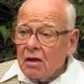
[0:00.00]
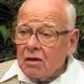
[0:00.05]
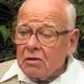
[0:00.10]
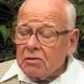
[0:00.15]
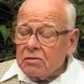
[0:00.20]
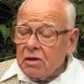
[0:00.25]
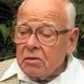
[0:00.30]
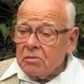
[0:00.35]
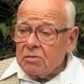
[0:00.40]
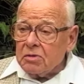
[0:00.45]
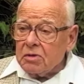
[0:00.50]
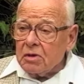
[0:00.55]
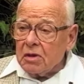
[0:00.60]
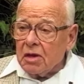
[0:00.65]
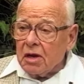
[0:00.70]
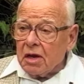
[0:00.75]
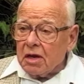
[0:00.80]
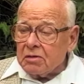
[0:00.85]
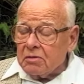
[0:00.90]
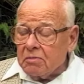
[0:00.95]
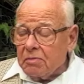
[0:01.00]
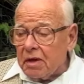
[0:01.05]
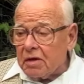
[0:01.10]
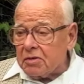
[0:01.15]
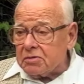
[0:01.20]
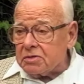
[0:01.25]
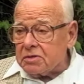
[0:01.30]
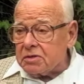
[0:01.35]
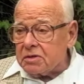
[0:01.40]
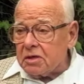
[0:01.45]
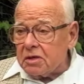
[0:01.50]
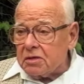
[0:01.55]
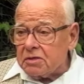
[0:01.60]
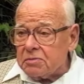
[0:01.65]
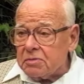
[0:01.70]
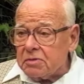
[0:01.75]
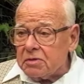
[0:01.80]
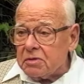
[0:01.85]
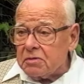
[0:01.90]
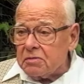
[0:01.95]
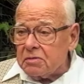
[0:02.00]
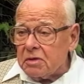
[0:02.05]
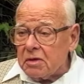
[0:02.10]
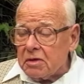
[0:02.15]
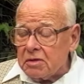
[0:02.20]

And they were in a line about, I suppose,